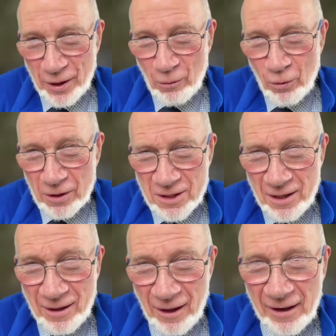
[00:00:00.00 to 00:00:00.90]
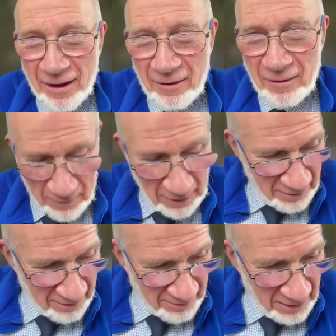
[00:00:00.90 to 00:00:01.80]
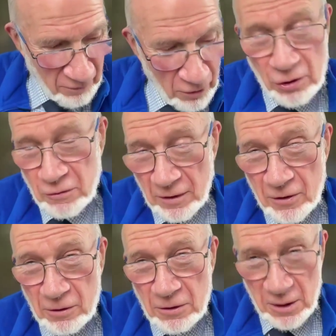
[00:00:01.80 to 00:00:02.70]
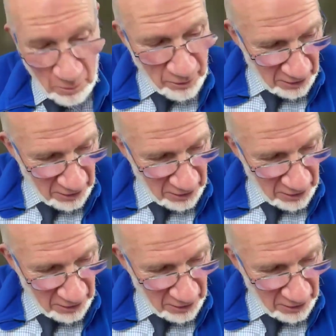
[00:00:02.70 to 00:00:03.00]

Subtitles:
what it was. Even Oxford calls it